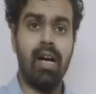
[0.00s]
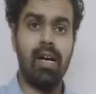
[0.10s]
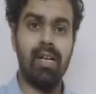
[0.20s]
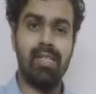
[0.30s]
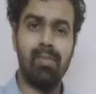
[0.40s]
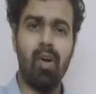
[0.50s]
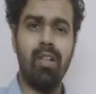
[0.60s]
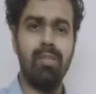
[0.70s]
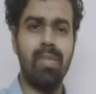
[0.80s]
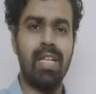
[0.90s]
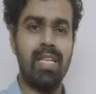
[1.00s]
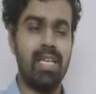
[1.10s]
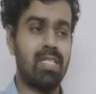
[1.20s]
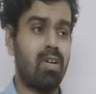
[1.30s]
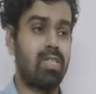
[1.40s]
small buildings
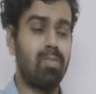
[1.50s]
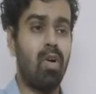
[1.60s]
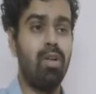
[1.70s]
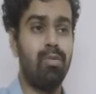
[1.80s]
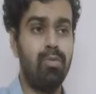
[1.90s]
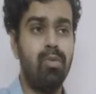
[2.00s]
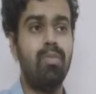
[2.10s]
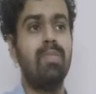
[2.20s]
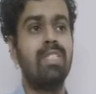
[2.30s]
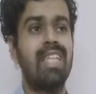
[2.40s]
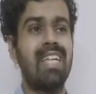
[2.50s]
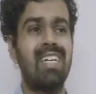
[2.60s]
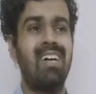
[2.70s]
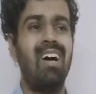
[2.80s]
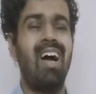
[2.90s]
or small rooms that are
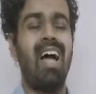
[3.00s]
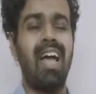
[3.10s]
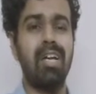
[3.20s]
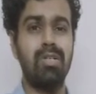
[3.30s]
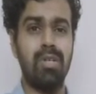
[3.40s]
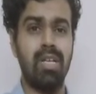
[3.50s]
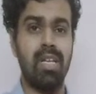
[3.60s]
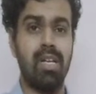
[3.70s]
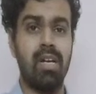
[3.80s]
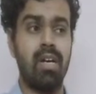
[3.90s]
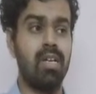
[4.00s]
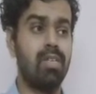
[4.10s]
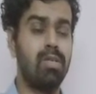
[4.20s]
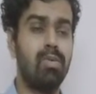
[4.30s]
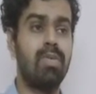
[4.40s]
actually
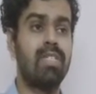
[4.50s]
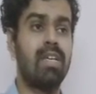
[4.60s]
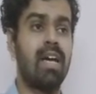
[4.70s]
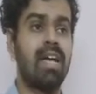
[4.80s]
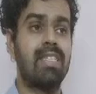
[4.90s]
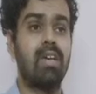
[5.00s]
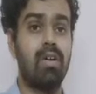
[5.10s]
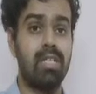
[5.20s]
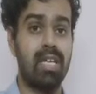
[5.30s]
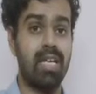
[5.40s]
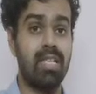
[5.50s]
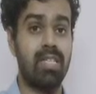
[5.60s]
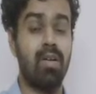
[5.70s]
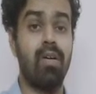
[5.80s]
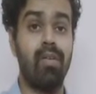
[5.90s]
used as hotels
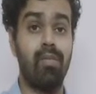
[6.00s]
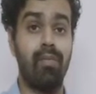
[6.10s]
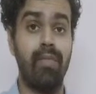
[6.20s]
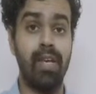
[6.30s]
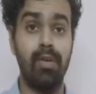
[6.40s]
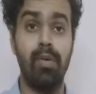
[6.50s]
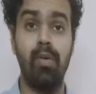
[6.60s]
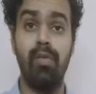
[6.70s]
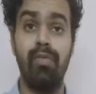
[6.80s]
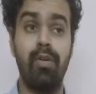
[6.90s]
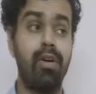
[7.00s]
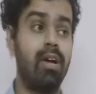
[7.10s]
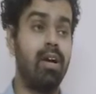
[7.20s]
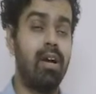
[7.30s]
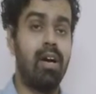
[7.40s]
when you go for
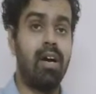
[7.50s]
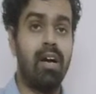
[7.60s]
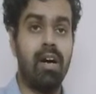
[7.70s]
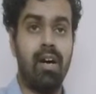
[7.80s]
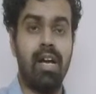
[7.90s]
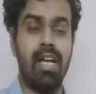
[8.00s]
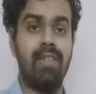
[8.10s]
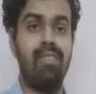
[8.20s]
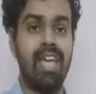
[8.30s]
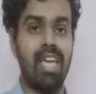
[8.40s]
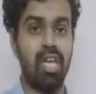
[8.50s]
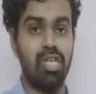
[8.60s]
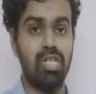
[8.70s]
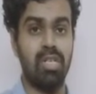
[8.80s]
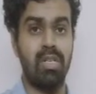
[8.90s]
a
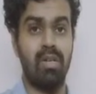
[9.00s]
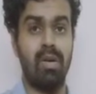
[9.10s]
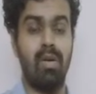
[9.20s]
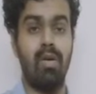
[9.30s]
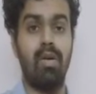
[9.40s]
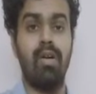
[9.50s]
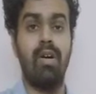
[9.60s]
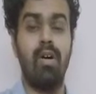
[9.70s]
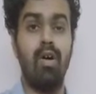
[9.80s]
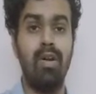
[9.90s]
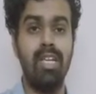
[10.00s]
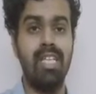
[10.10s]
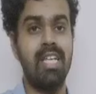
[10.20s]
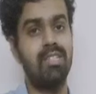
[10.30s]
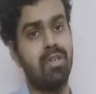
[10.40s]
vacation or holiday
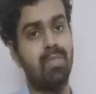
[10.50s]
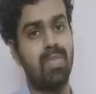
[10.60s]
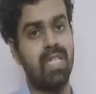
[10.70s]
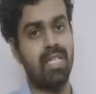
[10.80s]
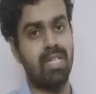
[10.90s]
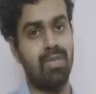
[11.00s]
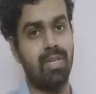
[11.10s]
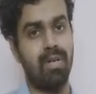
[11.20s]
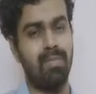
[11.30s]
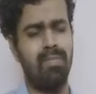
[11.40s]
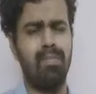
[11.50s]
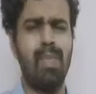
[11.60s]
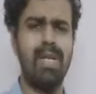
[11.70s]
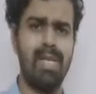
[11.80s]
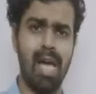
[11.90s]
trips, etc. But
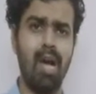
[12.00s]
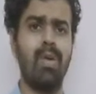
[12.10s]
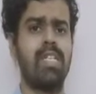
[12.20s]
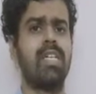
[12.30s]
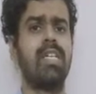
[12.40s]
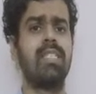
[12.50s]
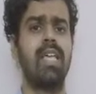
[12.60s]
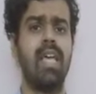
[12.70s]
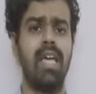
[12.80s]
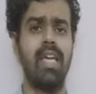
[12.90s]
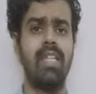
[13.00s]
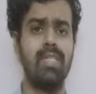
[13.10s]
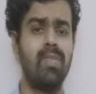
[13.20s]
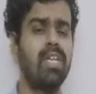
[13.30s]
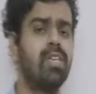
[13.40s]
nowadays, it is
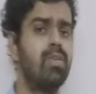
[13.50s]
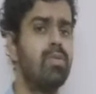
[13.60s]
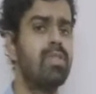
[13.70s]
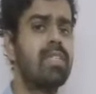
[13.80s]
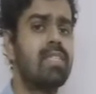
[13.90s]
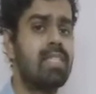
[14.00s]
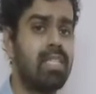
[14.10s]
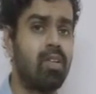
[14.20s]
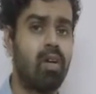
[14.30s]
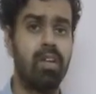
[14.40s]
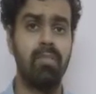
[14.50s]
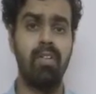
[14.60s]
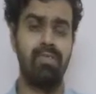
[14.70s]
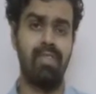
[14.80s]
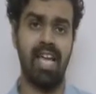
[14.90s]
being used as a synonym of
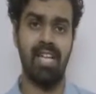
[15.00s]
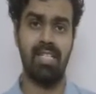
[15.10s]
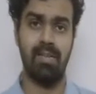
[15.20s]
flat.